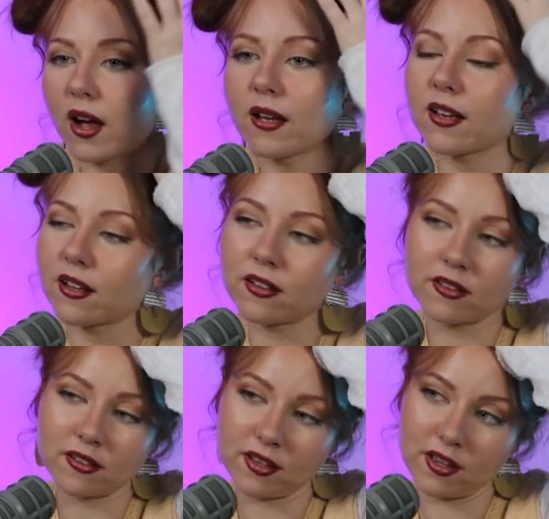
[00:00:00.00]

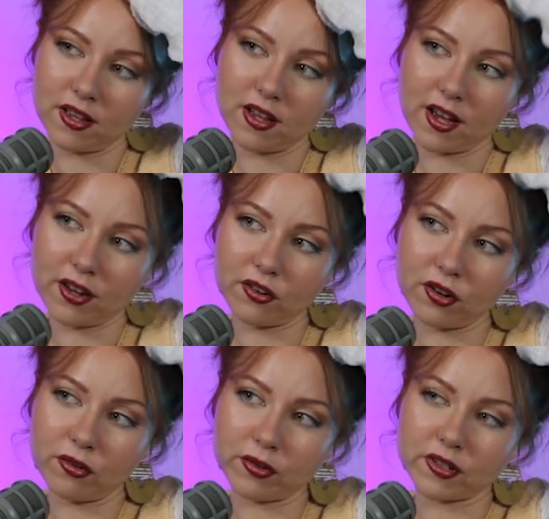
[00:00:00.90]
I don't
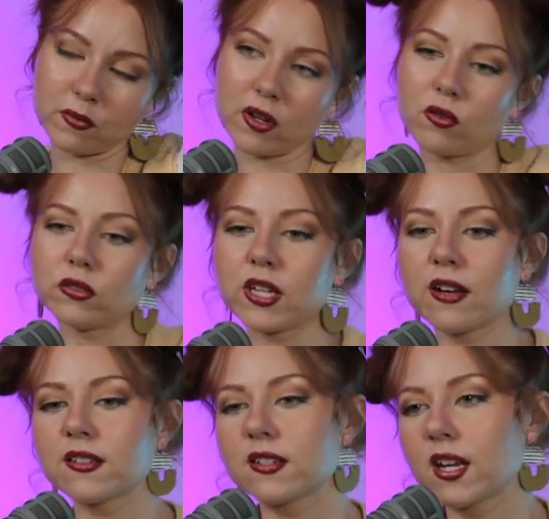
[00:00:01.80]
know. That's my only
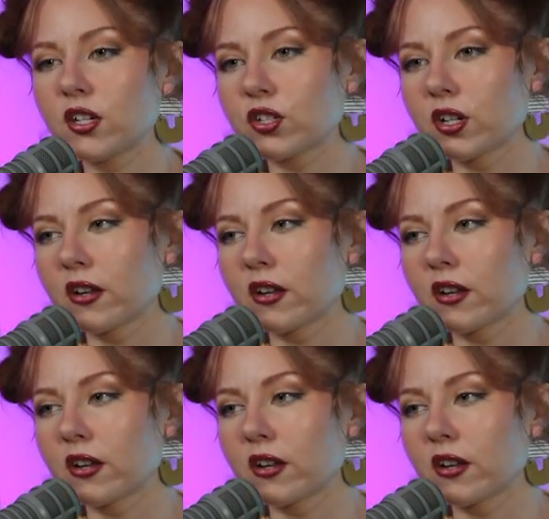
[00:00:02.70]
hesitation.